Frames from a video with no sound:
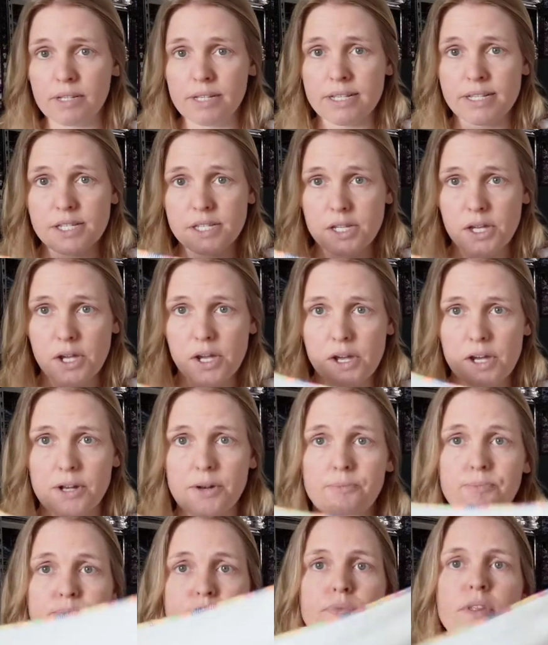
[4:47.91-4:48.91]
insert
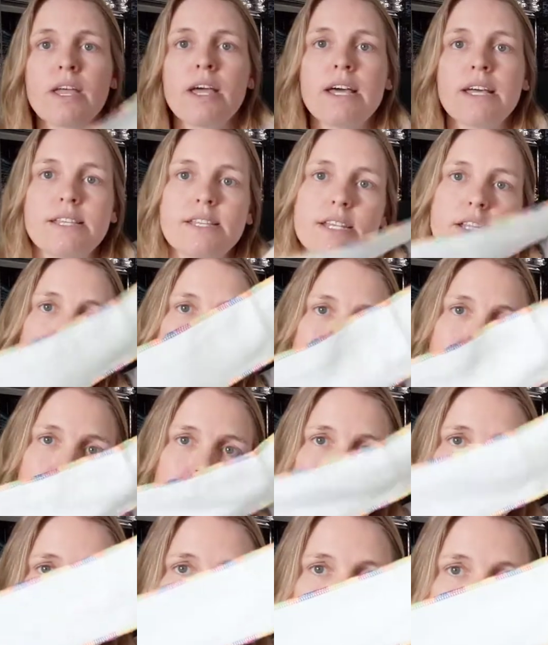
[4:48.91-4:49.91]
so it looks
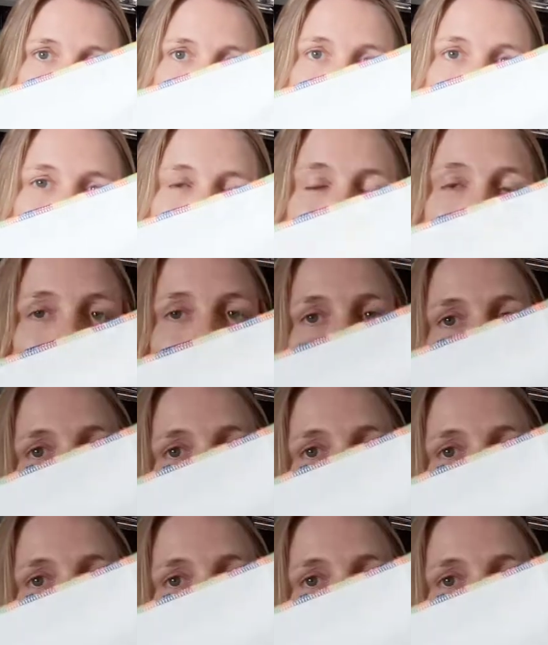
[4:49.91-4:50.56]
like this